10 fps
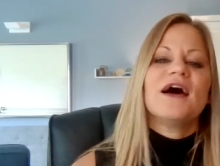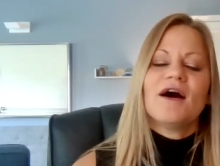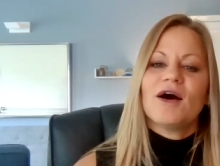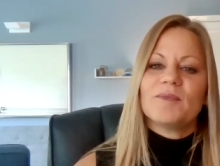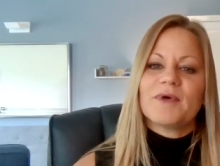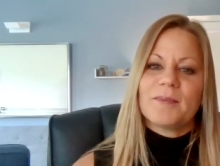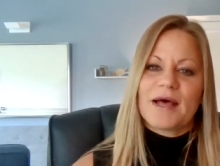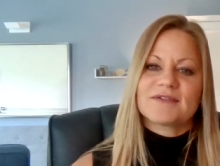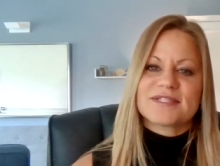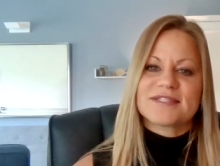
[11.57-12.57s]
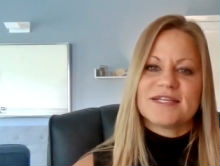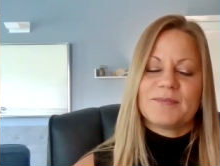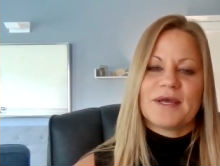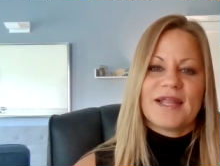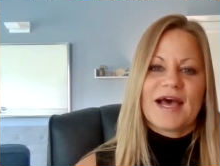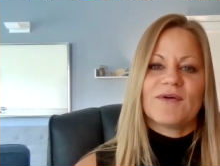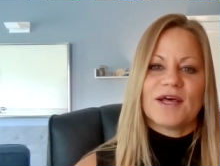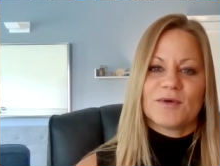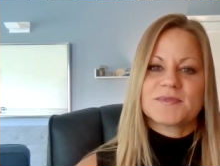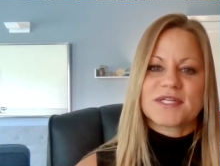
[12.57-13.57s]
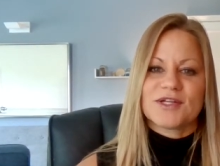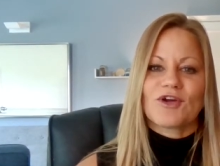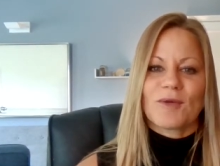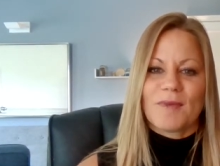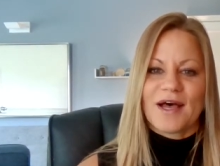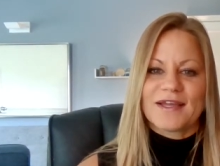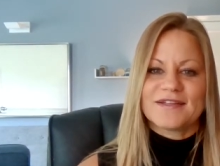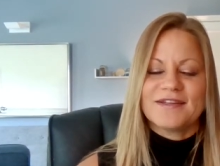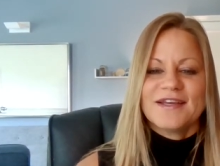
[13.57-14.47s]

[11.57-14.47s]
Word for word: um, about sleep and how it helps clear our mind.